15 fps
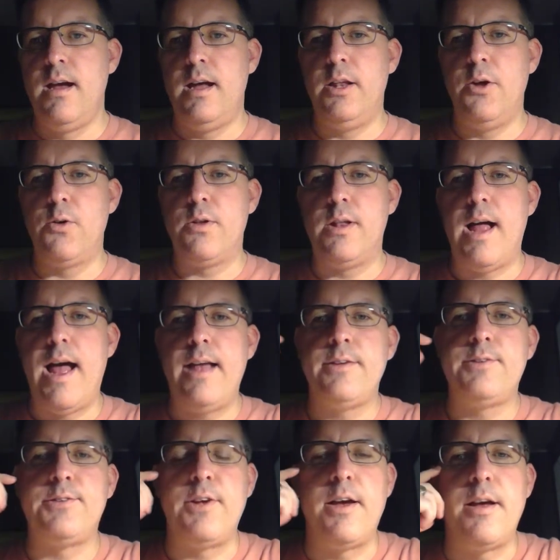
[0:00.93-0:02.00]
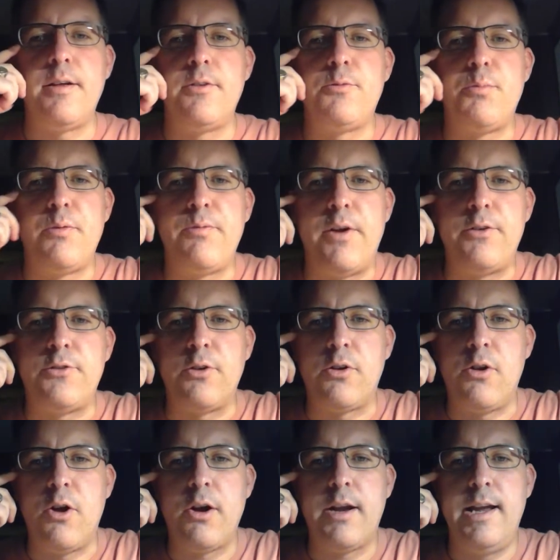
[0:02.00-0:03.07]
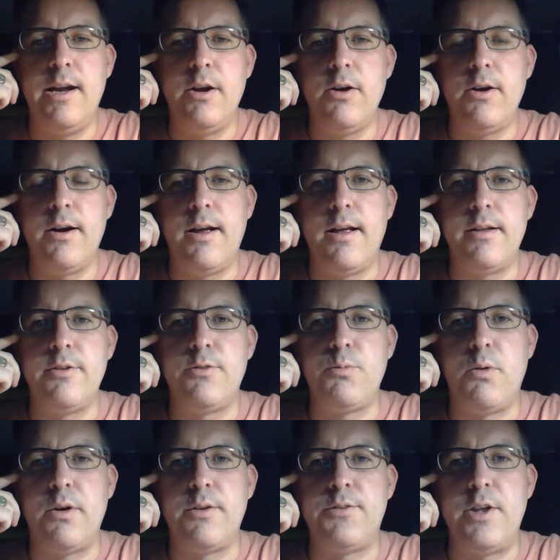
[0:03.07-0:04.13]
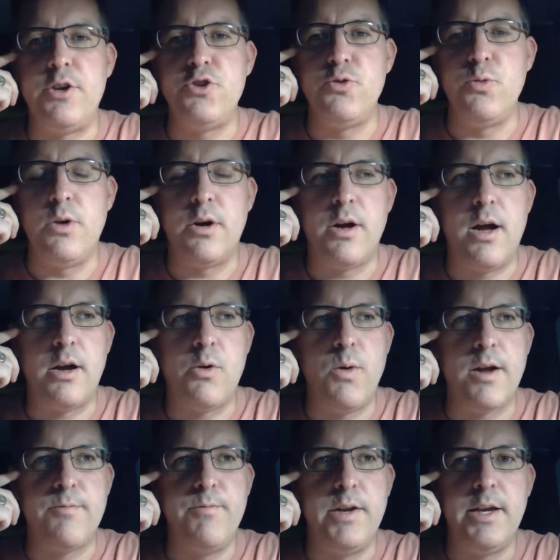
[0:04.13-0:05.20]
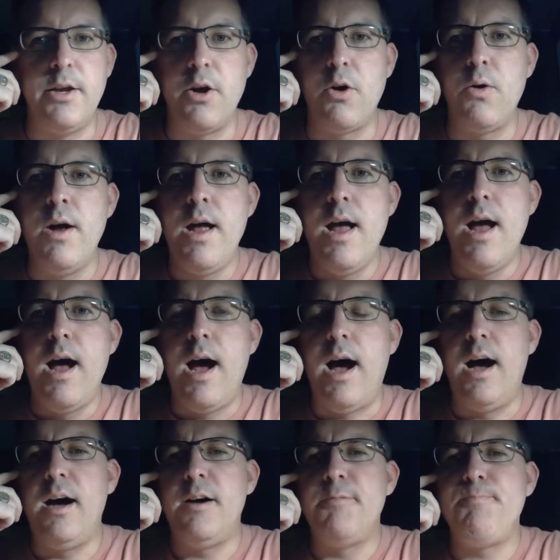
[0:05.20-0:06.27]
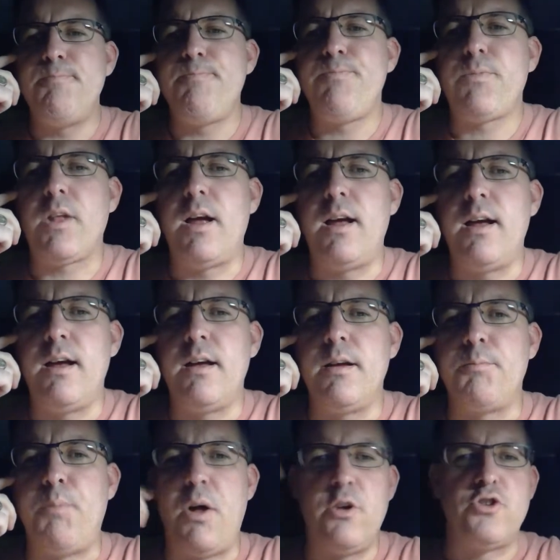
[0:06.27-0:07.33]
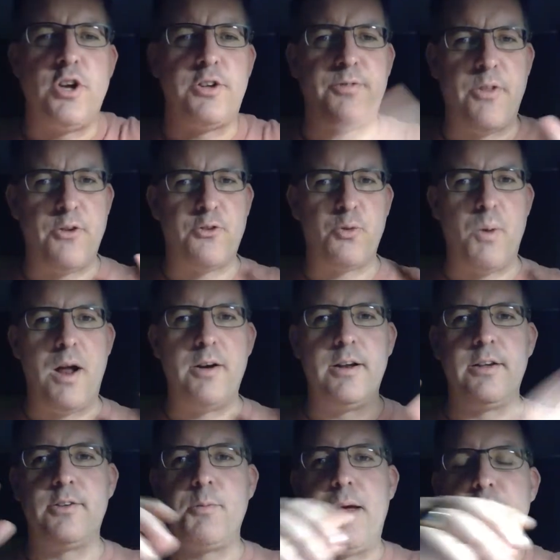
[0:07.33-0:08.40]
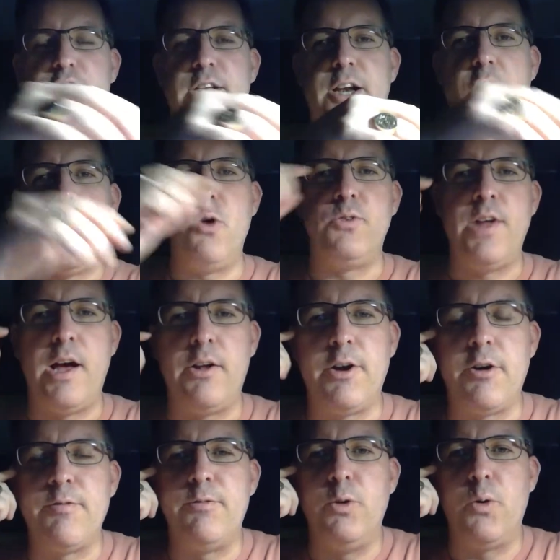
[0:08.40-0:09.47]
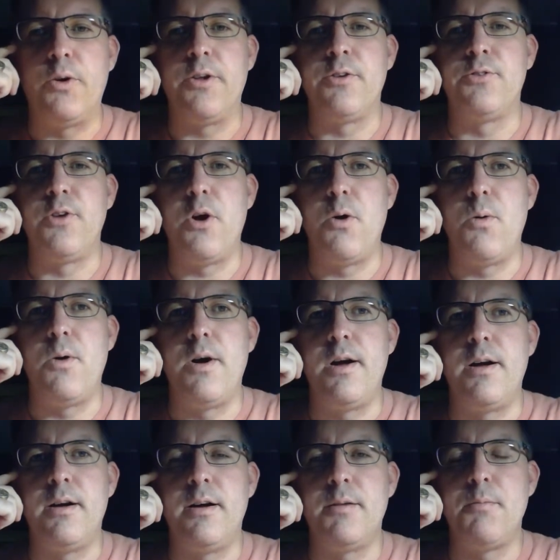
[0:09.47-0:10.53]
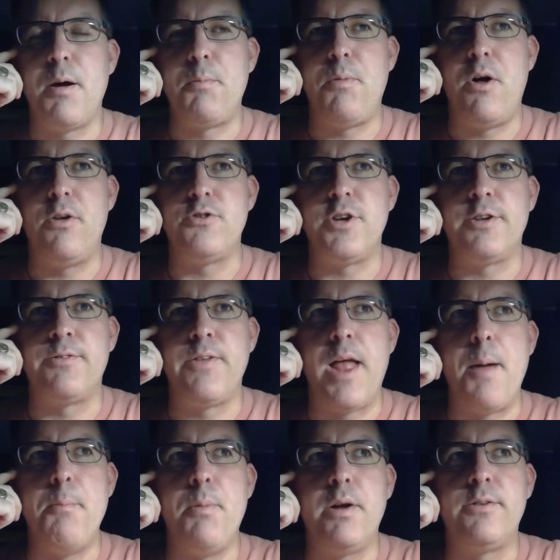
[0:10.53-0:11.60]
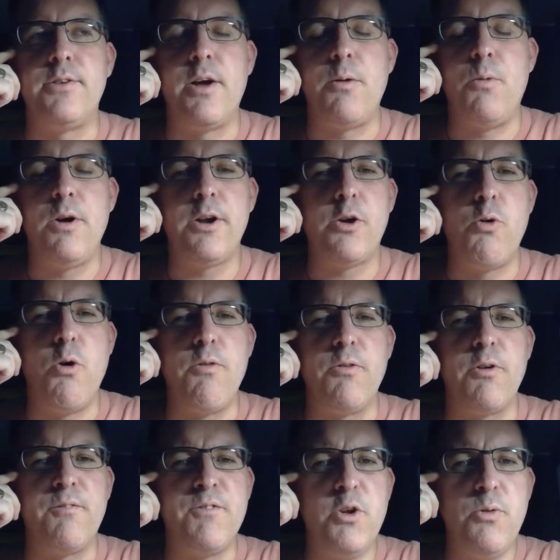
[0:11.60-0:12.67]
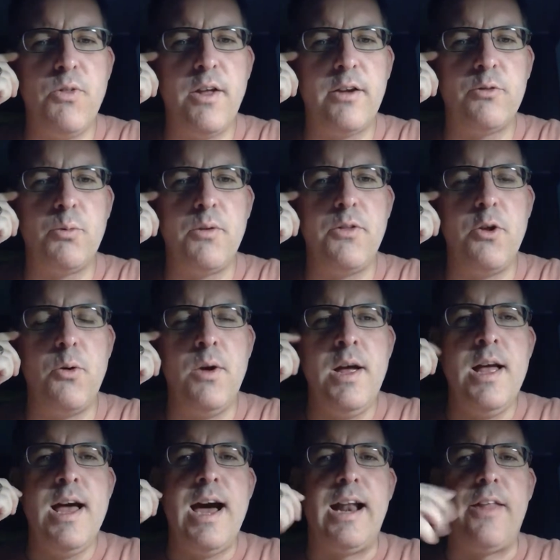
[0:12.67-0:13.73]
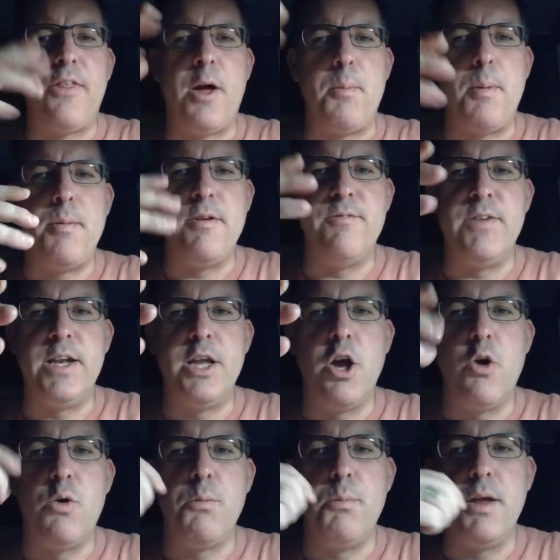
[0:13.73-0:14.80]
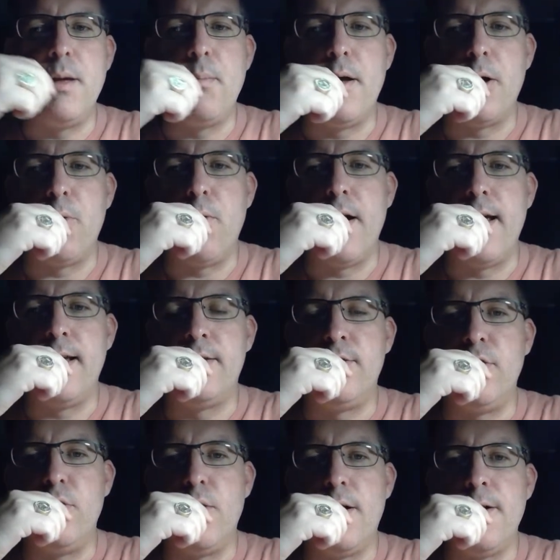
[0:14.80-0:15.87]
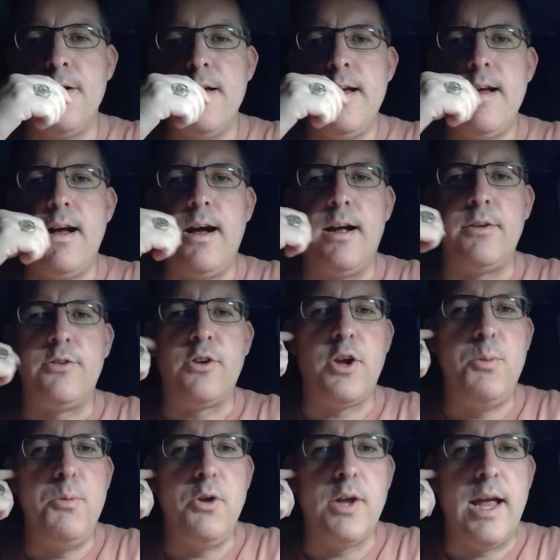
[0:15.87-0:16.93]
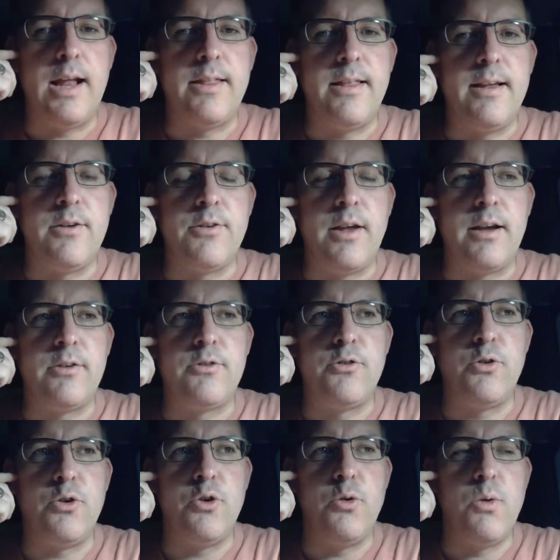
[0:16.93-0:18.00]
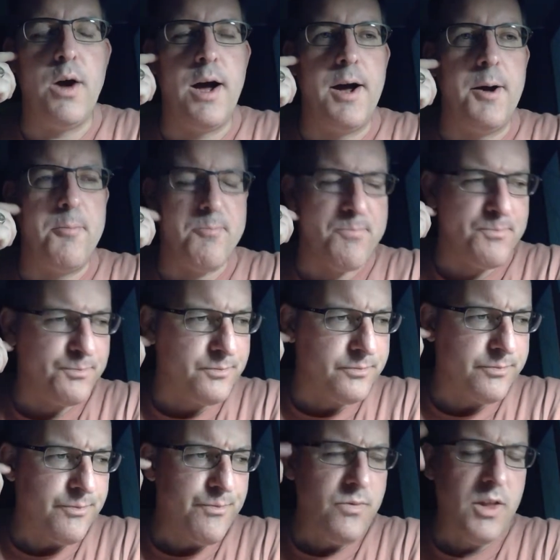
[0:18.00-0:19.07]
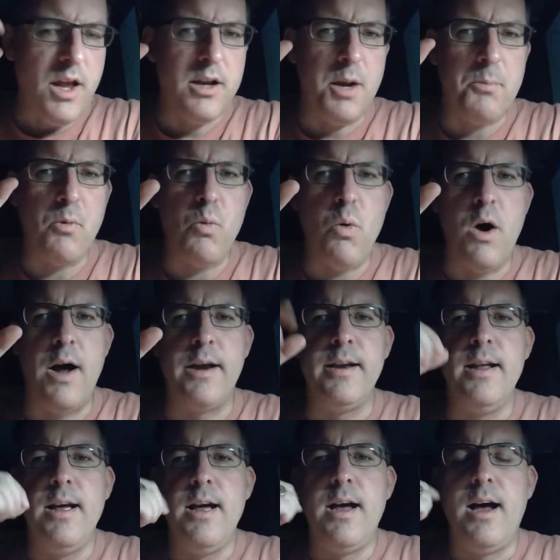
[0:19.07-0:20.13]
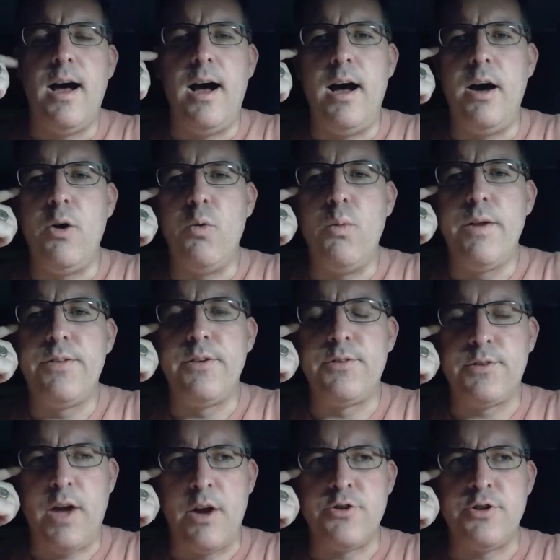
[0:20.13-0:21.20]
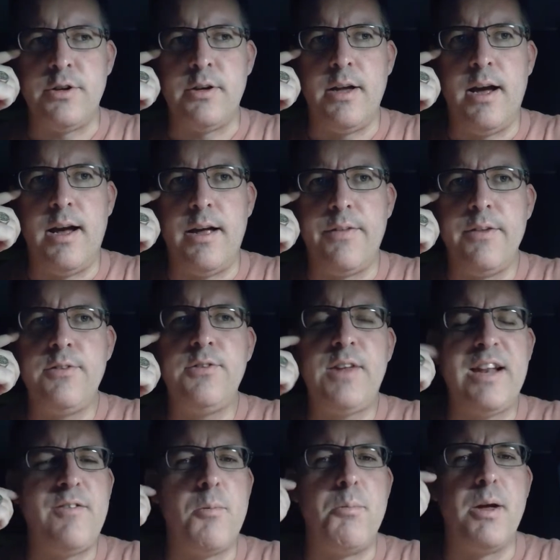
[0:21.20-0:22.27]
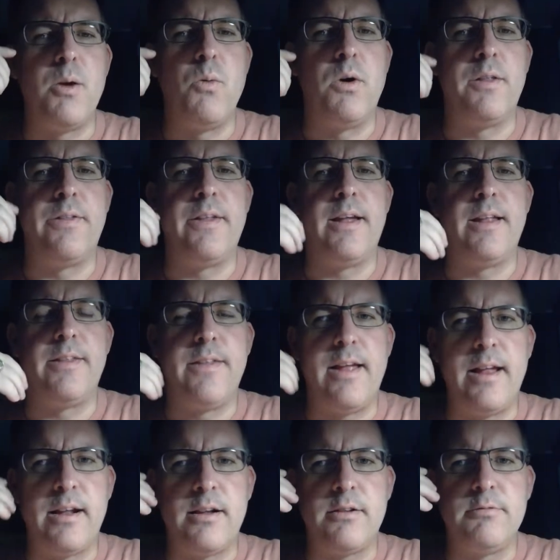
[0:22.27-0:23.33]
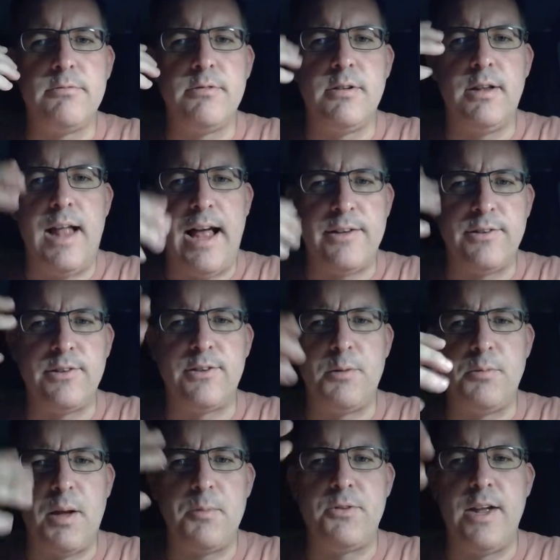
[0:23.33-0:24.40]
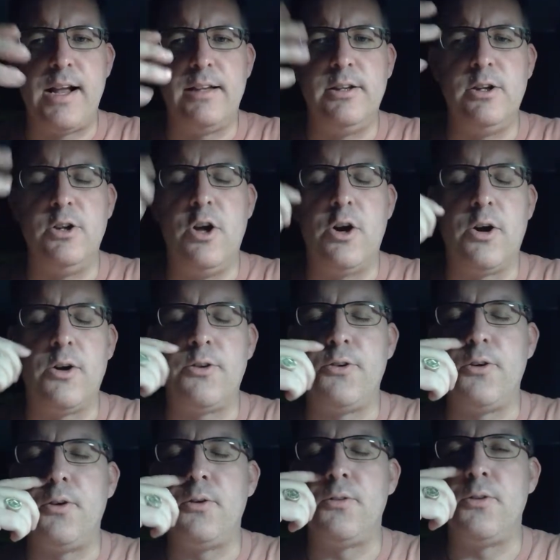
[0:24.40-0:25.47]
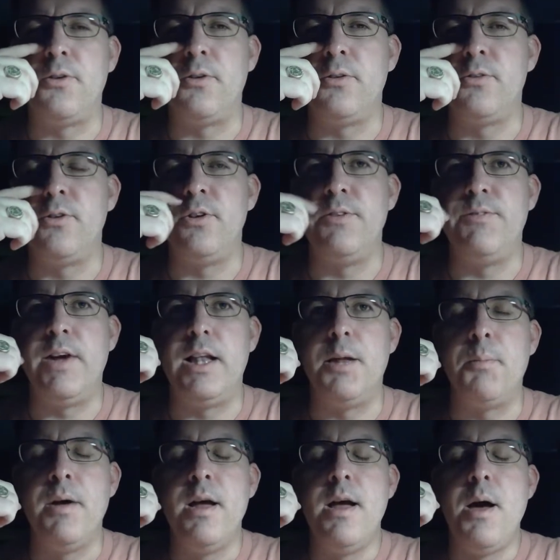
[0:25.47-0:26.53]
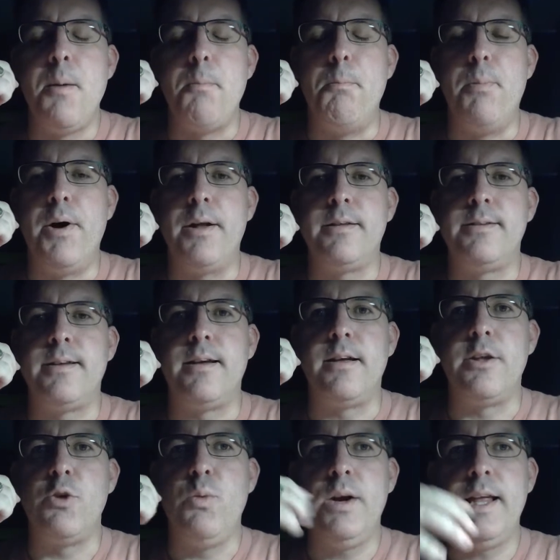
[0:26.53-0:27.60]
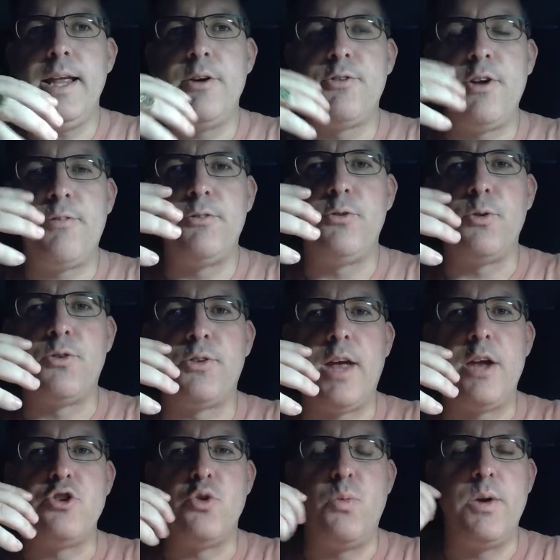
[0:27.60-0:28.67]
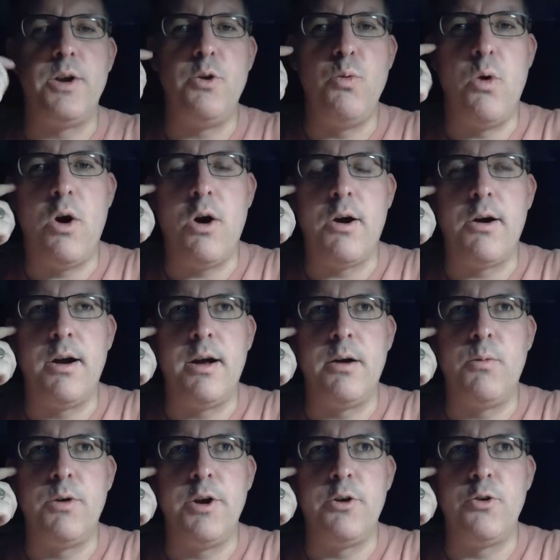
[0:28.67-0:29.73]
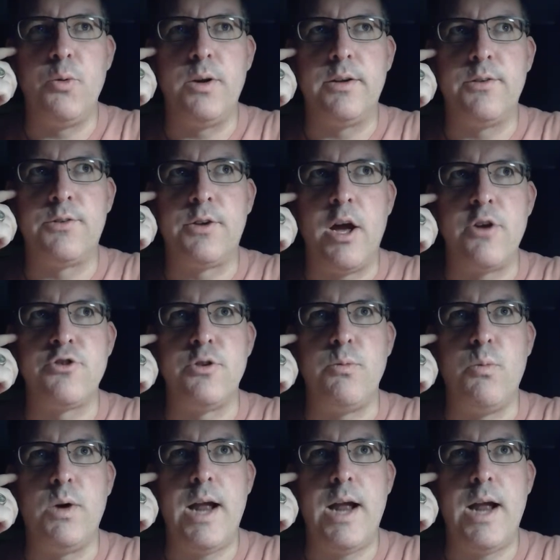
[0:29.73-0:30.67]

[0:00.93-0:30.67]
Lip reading: Hello, class. This is Professor Clark here. I just want to send you a quick video. Apologize for the surroundings. I'm actually in a hotel here in Florida, so I apologize for that. But I wanted to go over a few things with you. I thought maybe a video would be a better way to communicate these things to you. Number one, with discussion. This is kind of a big one that classes sometimes take a little longer to develop. But you want to get yourself into a schedule when you're doing discussion.